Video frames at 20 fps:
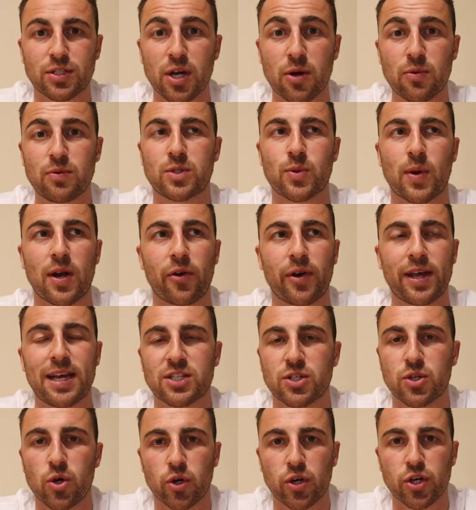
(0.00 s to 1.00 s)
Don't dwell on it.
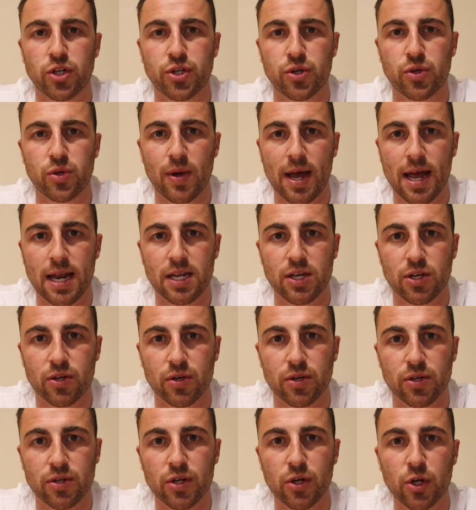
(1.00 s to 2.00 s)
It's not going to do you any
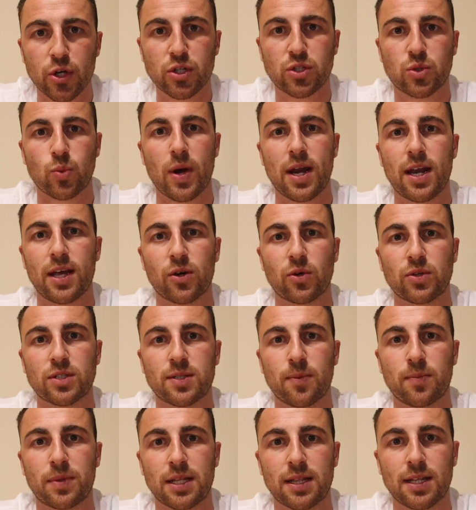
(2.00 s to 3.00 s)
good dwelling on
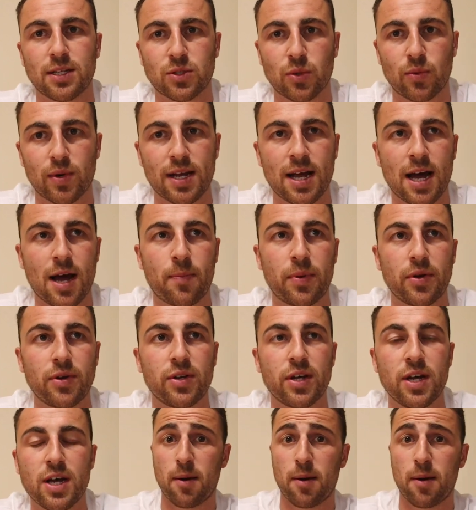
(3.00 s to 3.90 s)
something that's already happened.